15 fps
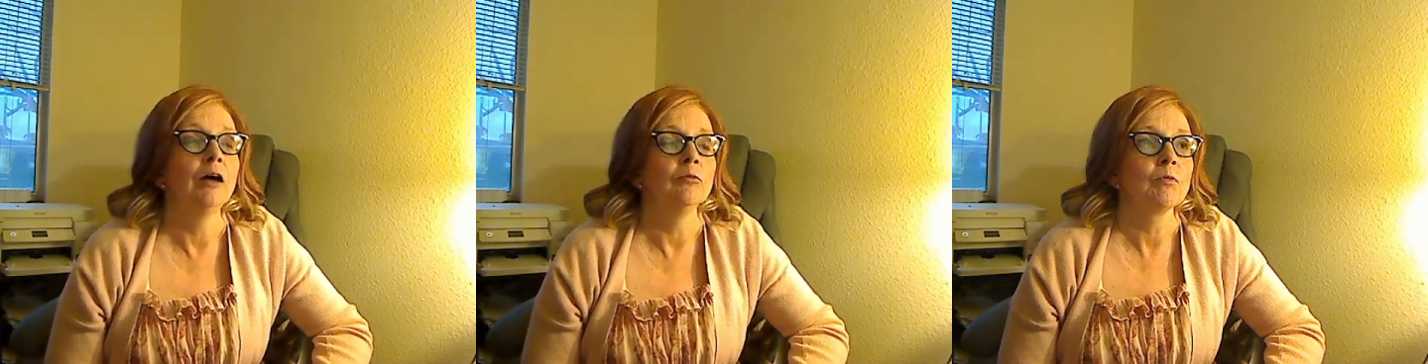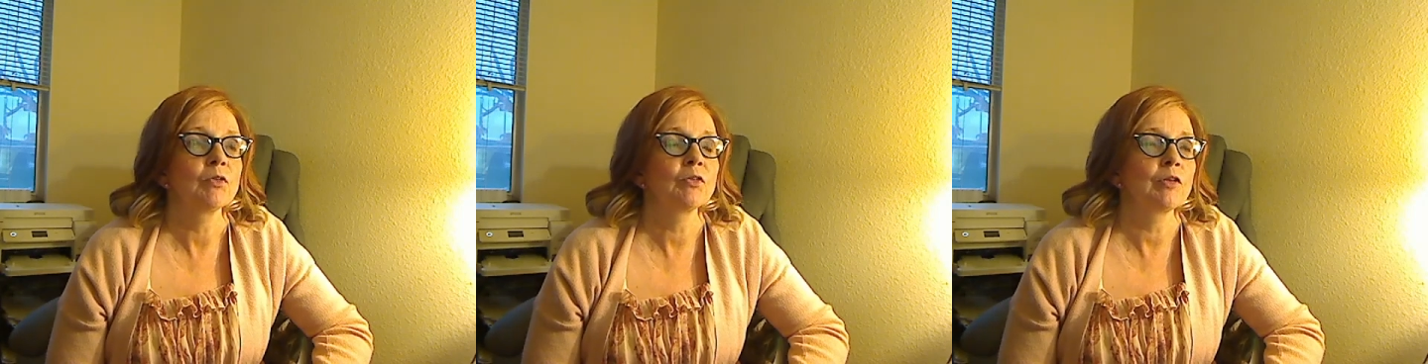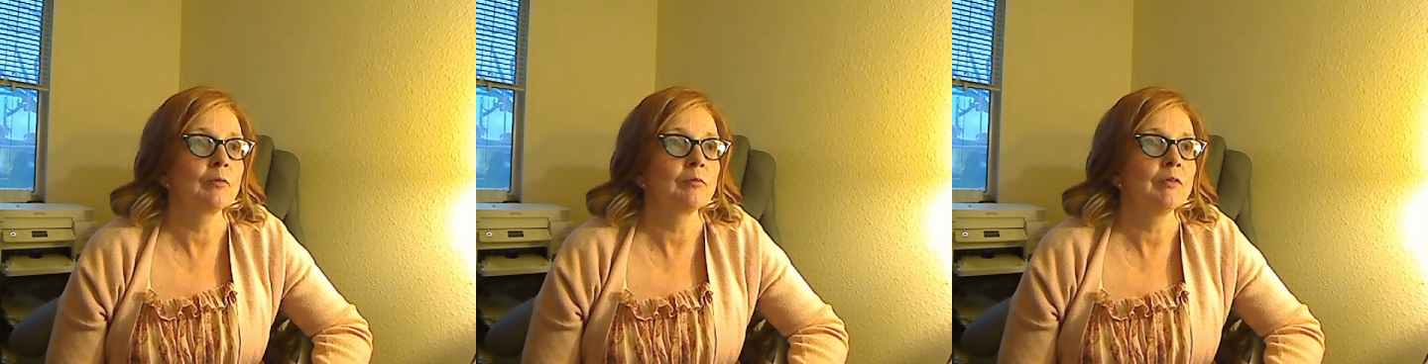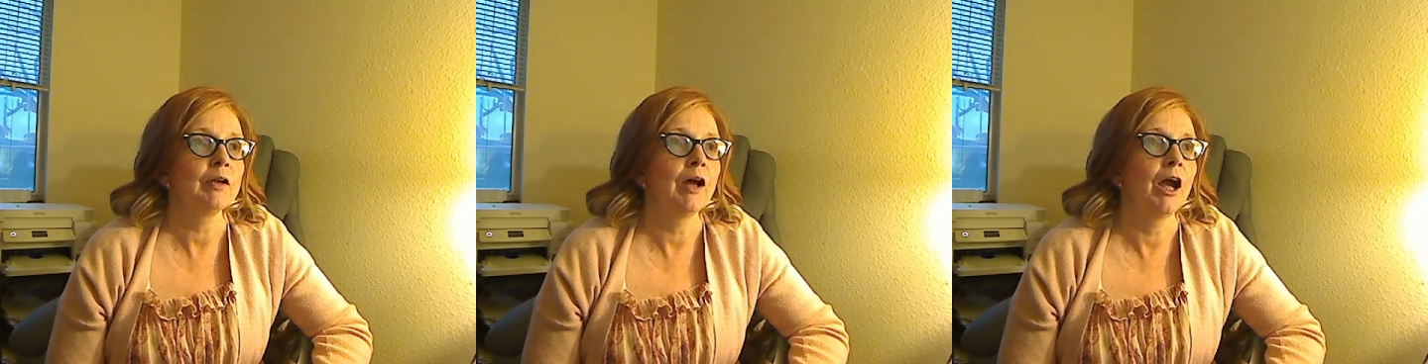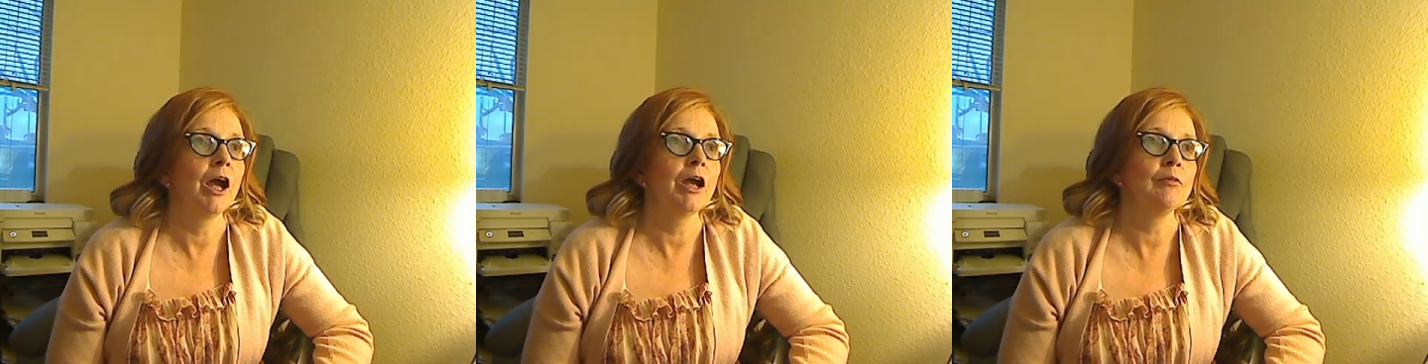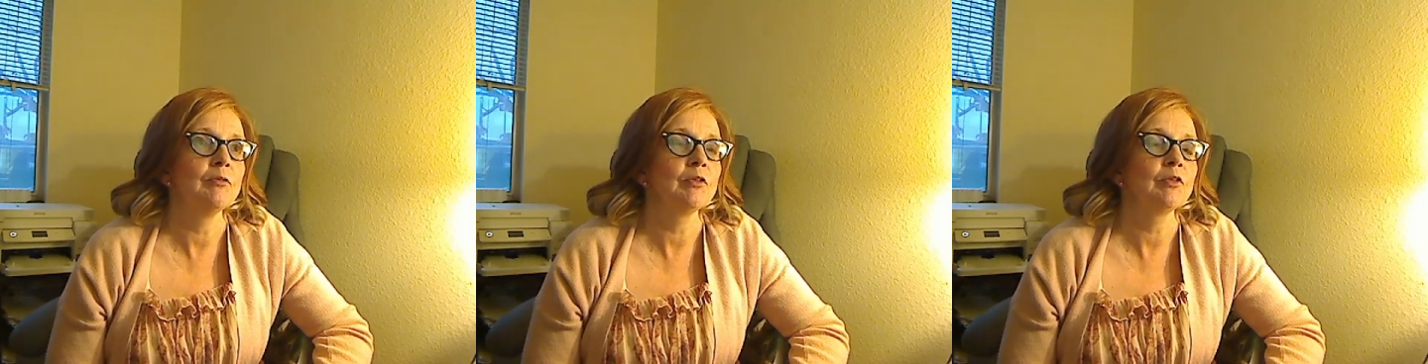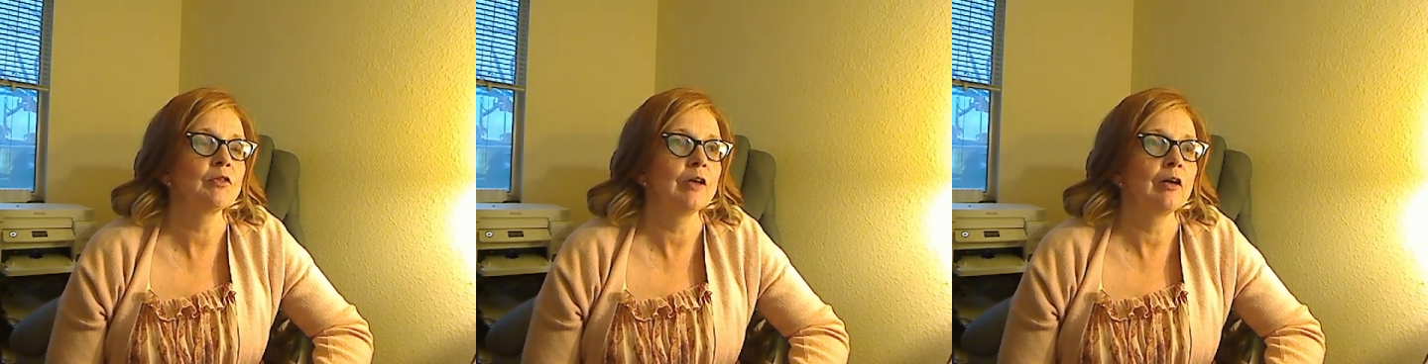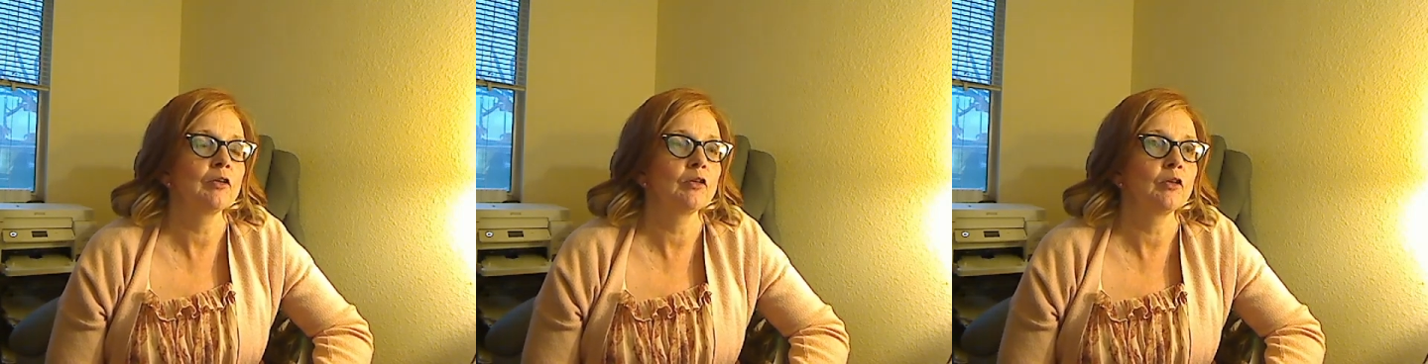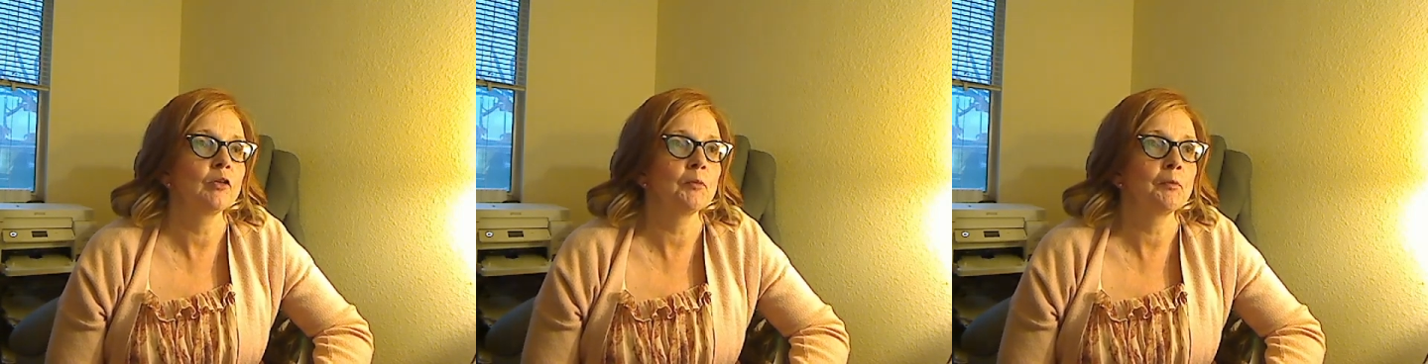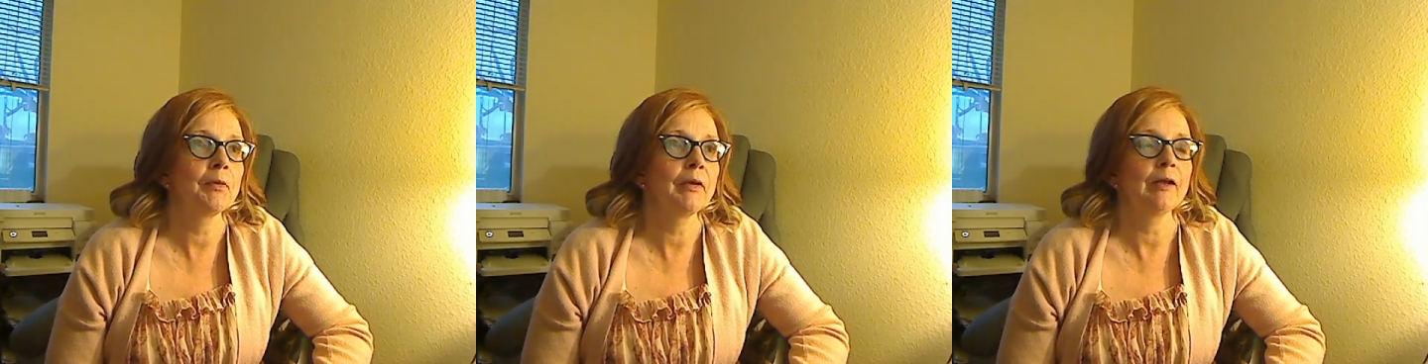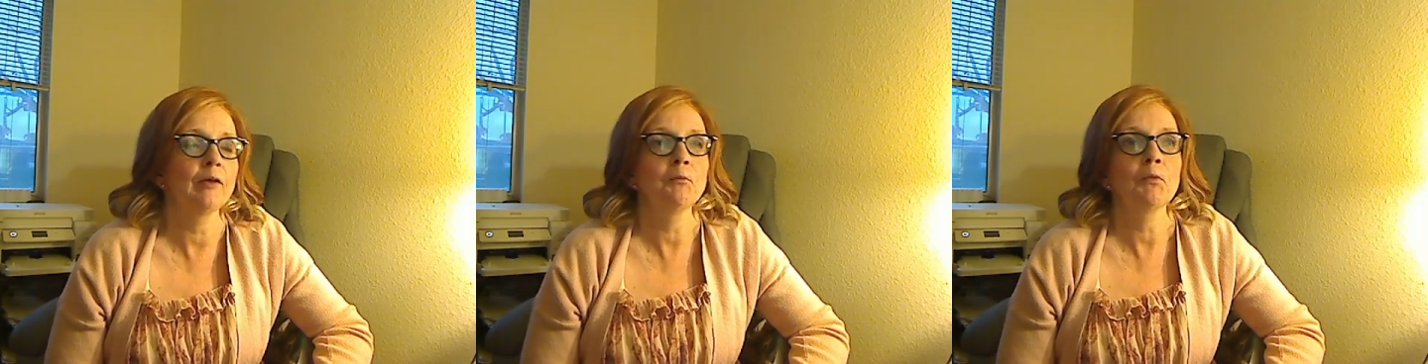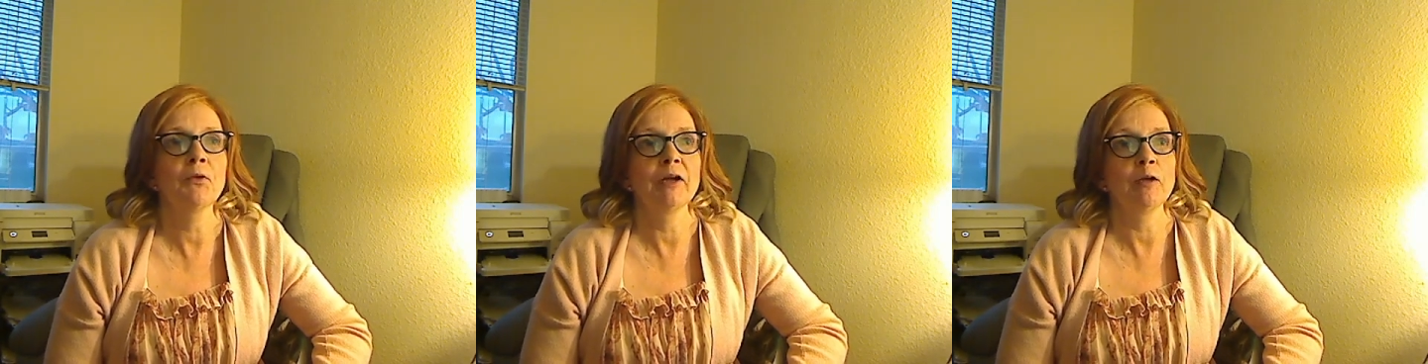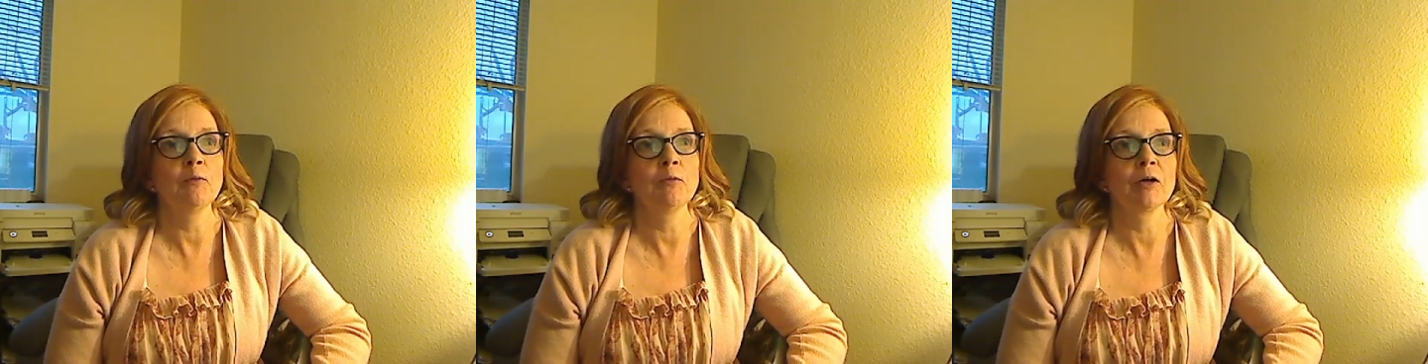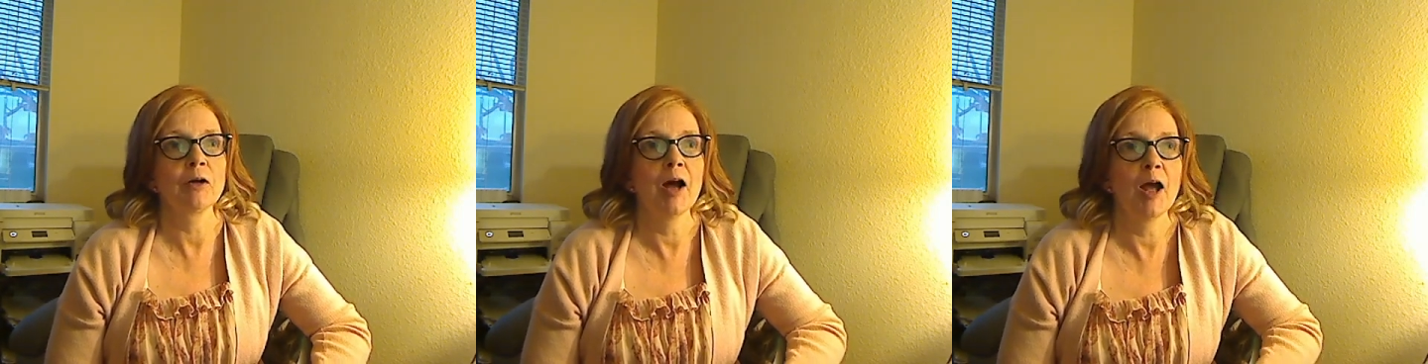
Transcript: sometimes down to the point where